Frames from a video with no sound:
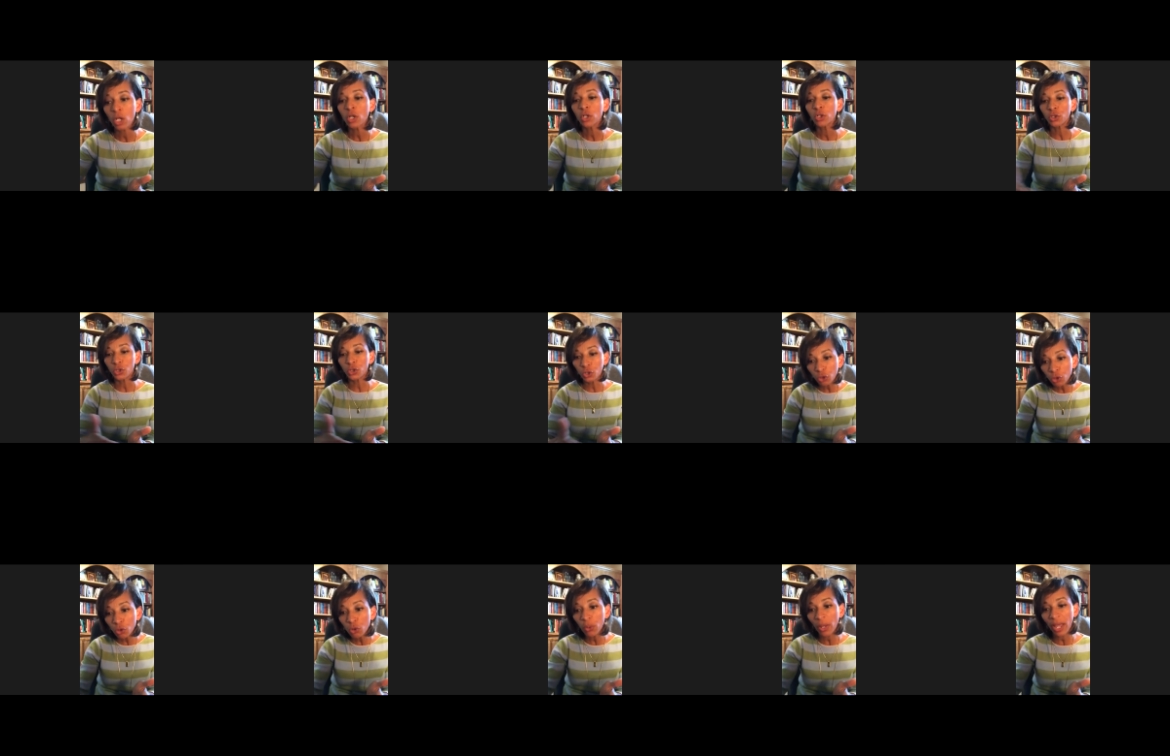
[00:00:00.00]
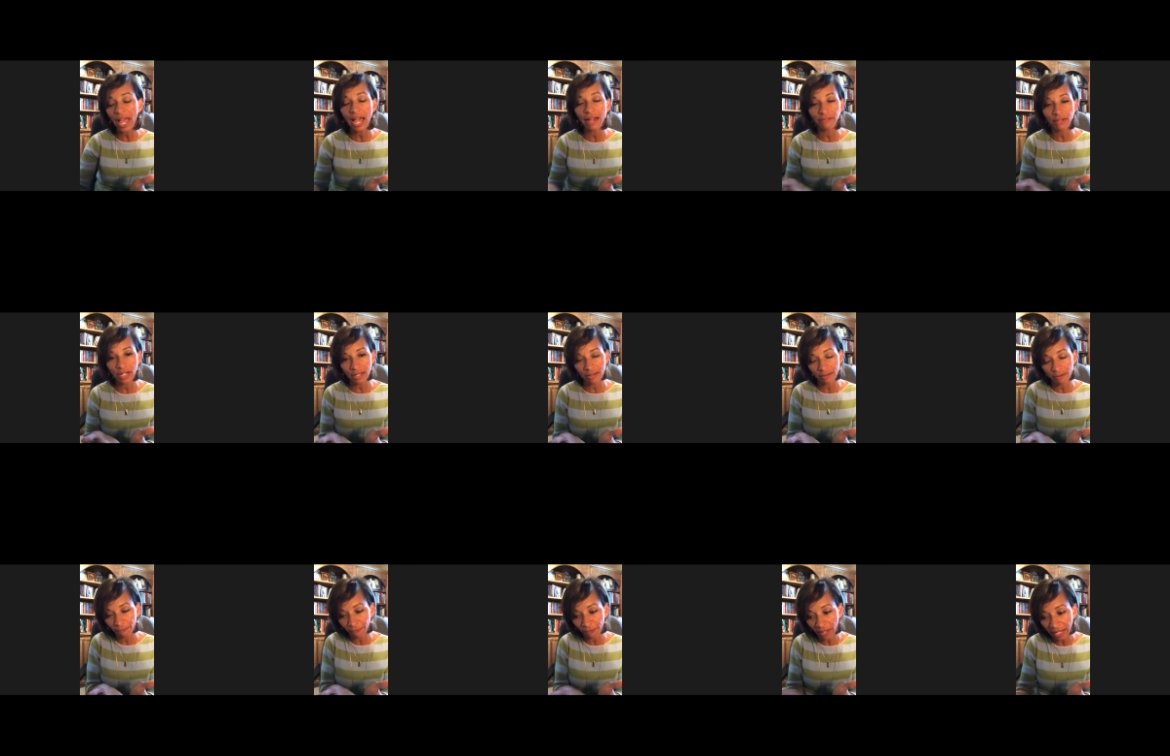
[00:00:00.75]
you have a
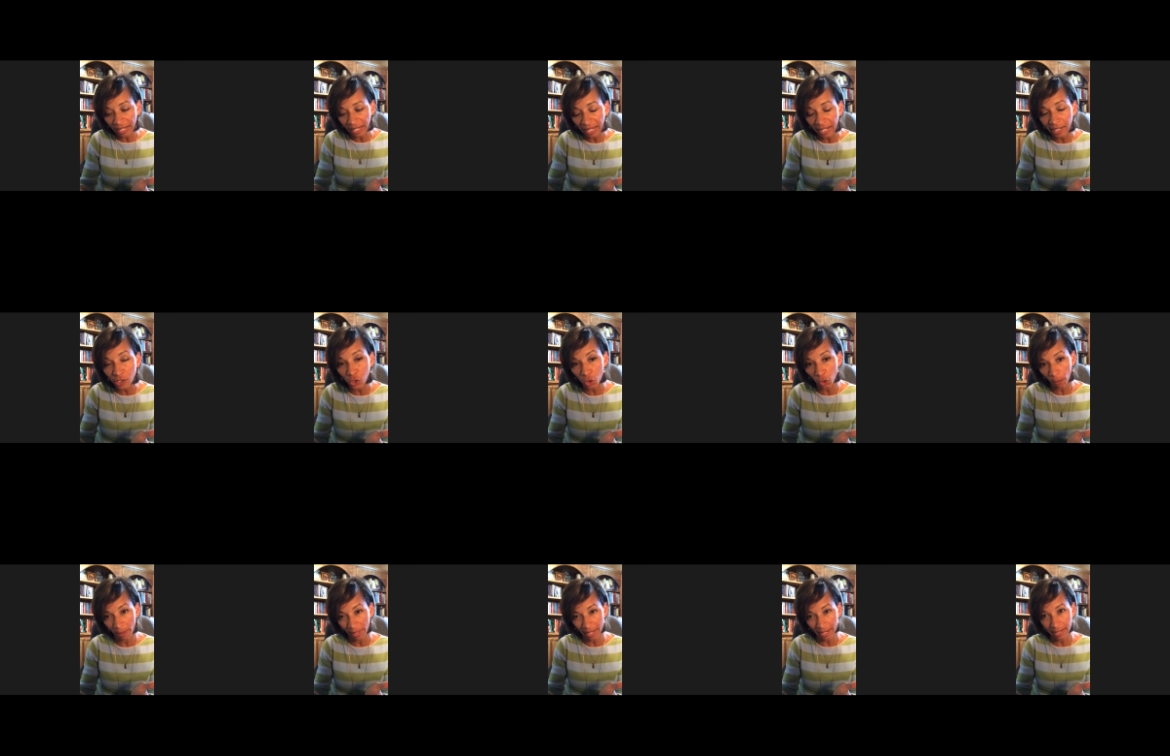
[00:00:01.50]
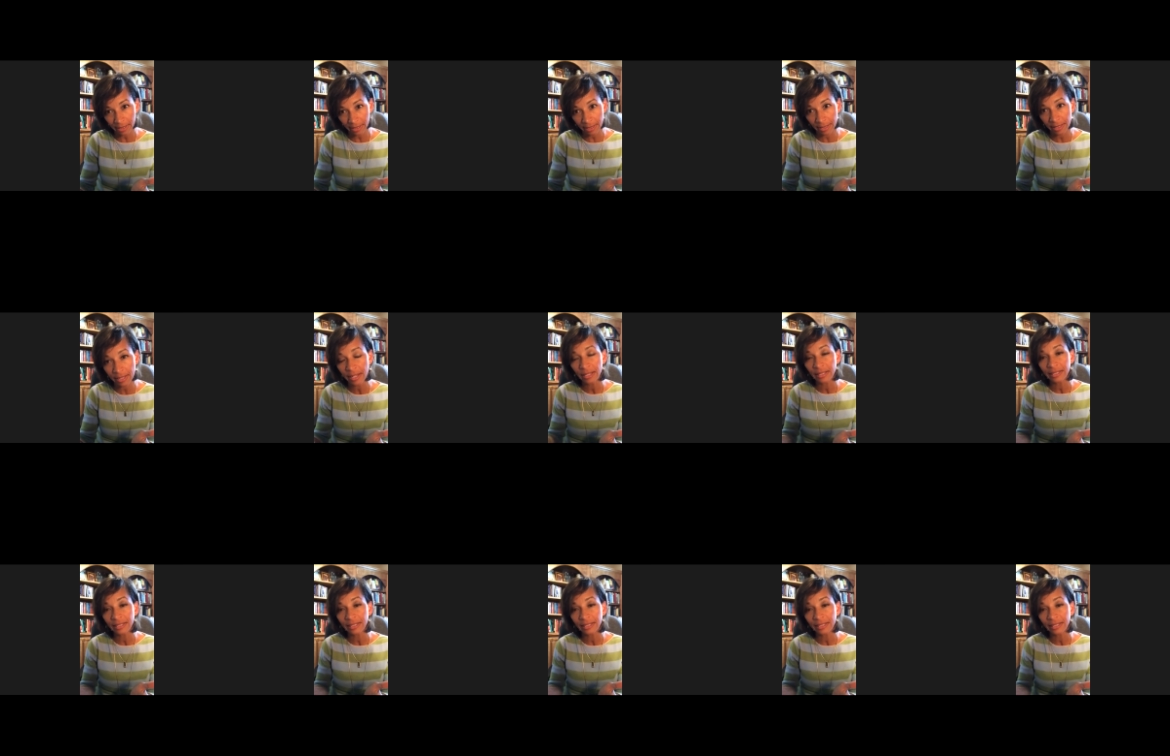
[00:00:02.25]
financial base